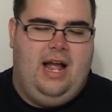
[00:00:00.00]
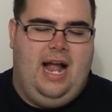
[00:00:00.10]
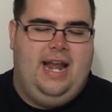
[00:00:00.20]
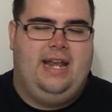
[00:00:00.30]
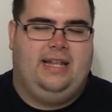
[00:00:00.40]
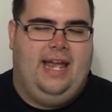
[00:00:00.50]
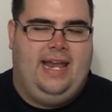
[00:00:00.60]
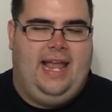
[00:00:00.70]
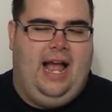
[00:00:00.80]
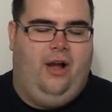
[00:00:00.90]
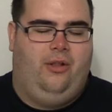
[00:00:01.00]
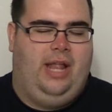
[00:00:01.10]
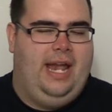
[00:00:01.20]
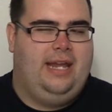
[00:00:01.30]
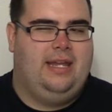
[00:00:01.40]
I didn't like how,
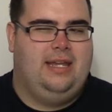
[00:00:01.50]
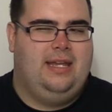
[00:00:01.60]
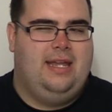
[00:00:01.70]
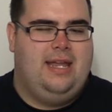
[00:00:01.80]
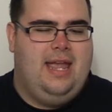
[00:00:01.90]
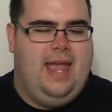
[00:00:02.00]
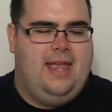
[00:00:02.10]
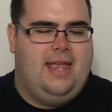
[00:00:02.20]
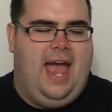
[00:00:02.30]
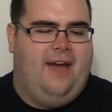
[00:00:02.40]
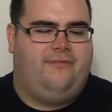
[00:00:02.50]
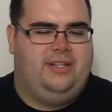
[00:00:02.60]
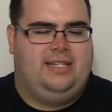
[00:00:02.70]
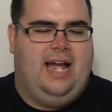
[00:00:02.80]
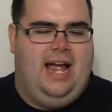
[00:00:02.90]
like, half the
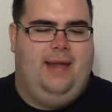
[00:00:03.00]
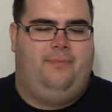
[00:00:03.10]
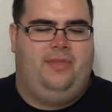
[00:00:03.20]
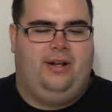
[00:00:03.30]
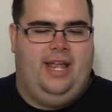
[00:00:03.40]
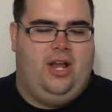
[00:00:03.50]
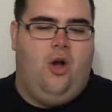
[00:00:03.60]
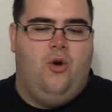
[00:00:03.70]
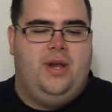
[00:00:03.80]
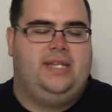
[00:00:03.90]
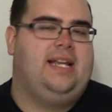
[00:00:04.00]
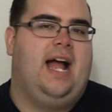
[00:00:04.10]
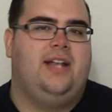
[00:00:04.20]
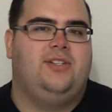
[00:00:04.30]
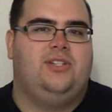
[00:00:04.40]
time they're like, oh, he's
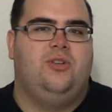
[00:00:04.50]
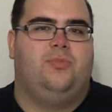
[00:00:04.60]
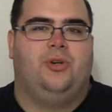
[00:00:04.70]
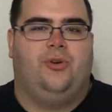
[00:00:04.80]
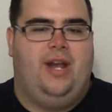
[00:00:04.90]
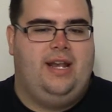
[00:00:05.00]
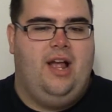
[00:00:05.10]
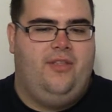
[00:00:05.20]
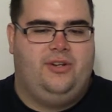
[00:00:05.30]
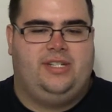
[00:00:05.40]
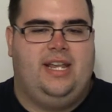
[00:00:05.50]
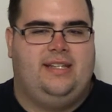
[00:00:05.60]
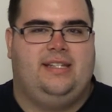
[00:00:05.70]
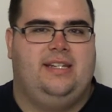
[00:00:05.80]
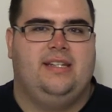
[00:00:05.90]
got super great other
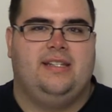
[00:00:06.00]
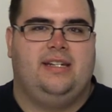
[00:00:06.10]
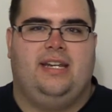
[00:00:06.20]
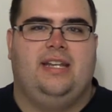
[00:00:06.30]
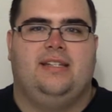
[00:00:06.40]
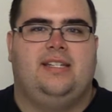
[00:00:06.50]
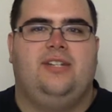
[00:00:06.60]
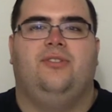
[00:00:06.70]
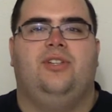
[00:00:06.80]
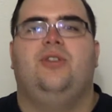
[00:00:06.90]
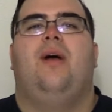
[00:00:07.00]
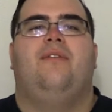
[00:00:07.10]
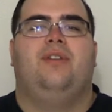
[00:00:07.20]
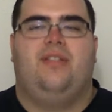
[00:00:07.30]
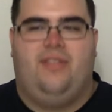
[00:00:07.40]
senses and can still do
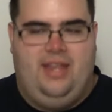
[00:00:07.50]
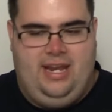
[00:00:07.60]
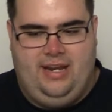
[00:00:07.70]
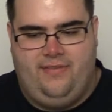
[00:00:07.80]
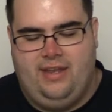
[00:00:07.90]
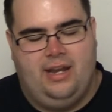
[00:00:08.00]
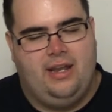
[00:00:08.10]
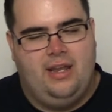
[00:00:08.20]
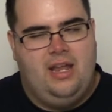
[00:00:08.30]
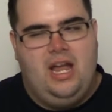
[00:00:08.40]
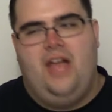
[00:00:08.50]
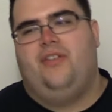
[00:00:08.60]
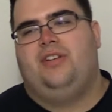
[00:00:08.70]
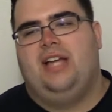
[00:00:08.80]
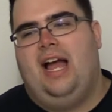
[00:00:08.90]
everything, and then
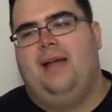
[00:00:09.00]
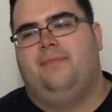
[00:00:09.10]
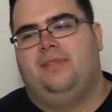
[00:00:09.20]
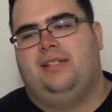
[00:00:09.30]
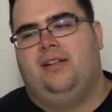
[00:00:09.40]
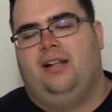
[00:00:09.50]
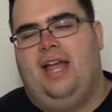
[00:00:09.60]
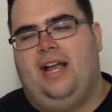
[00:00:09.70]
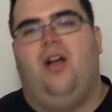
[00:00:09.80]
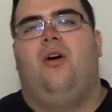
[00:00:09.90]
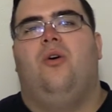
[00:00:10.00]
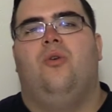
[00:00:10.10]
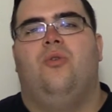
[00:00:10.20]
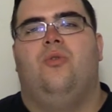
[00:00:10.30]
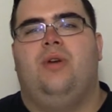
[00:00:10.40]
other times they're like,
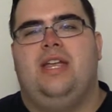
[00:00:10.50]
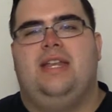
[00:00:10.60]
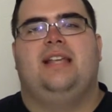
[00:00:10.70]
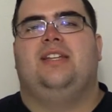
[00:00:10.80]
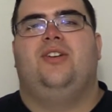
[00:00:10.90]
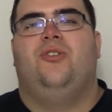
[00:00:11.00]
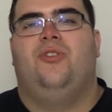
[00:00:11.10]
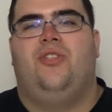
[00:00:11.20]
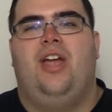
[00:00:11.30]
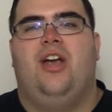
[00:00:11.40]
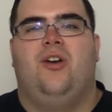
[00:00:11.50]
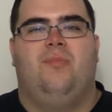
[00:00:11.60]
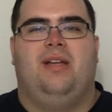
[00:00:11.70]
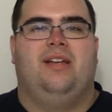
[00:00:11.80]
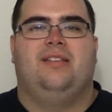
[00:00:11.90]
oh, he doesn't know they're there
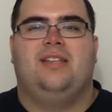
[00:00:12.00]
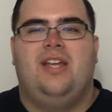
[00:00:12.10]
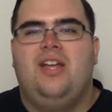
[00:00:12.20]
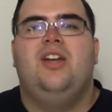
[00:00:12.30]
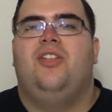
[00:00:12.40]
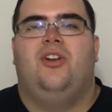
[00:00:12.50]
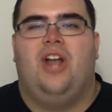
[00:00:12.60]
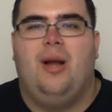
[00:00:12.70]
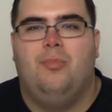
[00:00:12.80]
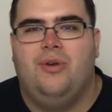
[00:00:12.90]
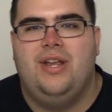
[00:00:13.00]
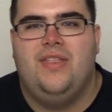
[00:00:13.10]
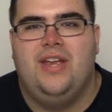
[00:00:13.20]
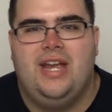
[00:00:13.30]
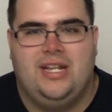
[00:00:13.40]
because they're not
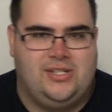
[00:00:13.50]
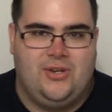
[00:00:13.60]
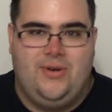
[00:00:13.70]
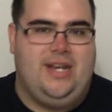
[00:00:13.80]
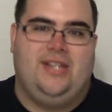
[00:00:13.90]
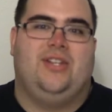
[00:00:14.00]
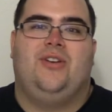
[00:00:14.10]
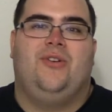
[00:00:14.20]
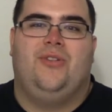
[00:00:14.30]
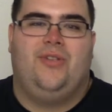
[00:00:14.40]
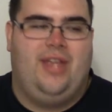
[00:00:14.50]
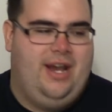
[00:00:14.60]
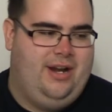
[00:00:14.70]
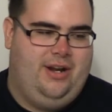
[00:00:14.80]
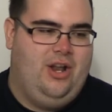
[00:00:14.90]
breathing, so he doesn't know they're
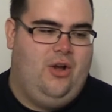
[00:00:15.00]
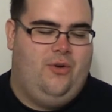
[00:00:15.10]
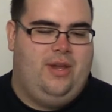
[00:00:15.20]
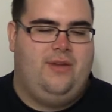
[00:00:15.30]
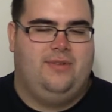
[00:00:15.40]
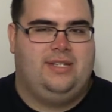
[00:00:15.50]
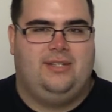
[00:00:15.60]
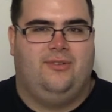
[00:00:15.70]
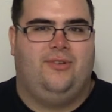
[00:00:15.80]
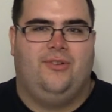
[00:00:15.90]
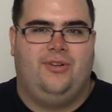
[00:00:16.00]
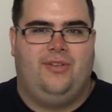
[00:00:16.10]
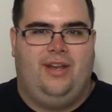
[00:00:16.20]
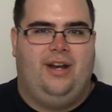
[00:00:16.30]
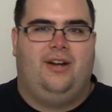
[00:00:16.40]
there. No, he would still know they're
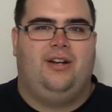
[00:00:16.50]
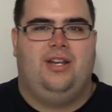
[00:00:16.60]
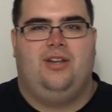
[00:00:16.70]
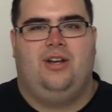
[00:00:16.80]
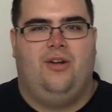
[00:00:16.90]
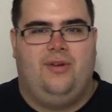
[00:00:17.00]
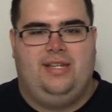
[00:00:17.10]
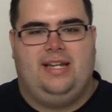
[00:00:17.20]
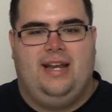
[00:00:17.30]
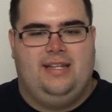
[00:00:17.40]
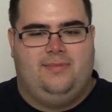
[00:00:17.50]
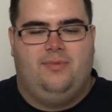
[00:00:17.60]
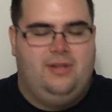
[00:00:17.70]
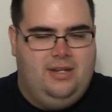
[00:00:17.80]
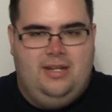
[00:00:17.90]
there. You know, he's got his
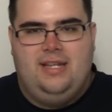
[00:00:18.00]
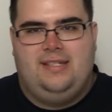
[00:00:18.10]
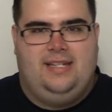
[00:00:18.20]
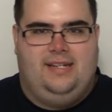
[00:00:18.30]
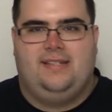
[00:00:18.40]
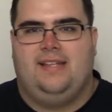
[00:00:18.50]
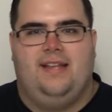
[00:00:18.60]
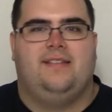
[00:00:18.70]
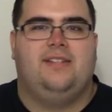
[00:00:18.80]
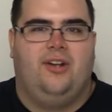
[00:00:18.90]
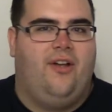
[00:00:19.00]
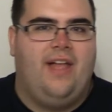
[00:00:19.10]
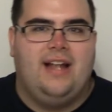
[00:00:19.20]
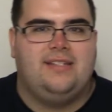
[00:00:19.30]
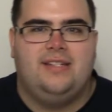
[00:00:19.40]
sixth sense and all
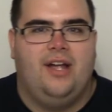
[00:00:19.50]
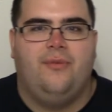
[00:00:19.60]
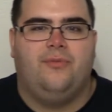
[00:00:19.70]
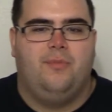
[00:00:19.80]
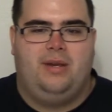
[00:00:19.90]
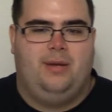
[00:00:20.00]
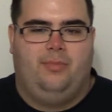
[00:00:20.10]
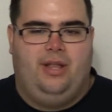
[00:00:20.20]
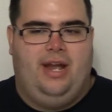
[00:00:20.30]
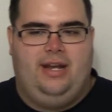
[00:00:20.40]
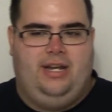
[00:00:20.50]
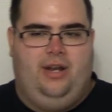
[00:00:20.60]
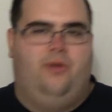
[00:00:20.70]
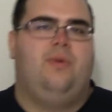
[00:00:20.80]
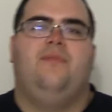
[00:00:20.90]
that stuff from being blind. You
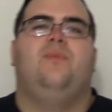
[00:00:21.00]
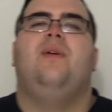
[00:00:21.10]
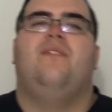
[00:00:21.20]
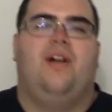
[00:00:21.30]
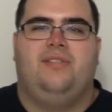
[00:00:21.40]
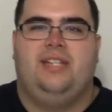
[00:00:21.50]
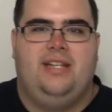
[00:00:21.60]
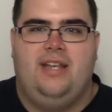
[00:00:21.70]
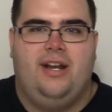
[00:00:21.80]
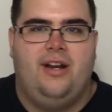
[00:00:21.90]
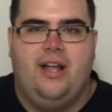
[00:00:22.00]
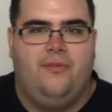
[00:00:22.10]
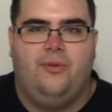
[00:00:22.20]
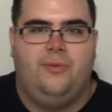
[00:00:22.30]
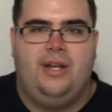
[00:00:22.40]
know, we've all seen
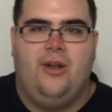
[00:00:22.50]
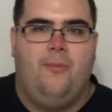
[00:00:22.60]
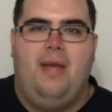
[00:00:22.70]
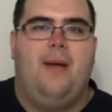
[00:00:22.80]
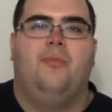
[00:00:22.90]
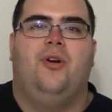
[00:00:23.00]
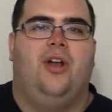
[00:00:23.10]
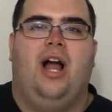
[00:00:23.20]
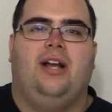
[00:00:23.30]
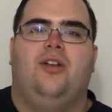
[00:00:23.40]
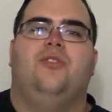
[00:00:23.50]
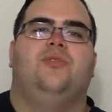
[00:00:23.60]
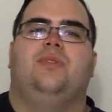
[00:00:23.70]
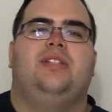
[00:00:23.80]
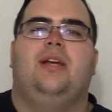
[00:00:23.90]
Daredevil. We know Matt Murdock knows
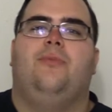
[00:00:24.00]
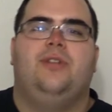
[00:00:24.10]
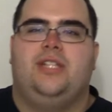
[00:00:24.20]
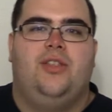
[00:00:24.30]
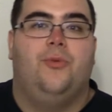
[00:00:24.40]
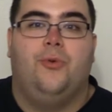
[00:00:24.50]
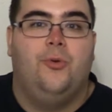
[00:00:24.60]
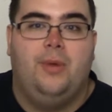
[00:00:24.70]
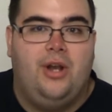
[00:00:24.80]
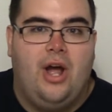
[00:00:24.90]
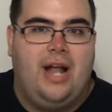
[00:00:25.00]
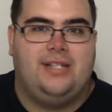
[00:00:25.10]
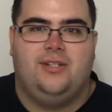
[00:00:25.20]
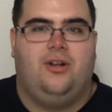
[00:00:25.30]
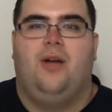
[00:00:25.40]
when someone's in the room and not,
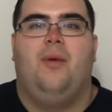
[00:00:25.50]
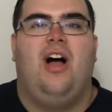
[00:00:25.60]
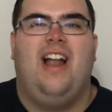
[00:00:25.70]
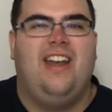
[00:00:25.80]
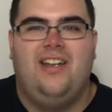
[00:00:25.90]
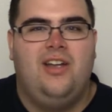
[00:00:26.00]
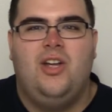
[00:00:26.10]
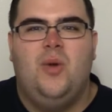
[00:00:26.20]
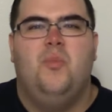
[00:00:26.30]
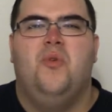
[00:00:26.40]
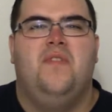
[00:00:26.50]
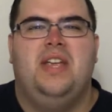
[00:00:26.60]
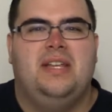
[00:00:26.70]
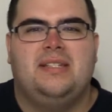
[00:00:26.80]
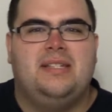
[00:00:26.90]
so come on,
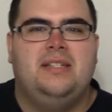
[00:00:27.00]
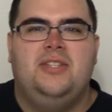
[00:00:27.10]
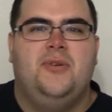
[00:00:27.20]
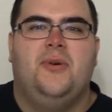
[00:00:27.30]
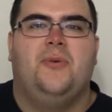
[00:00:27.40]
movies, do it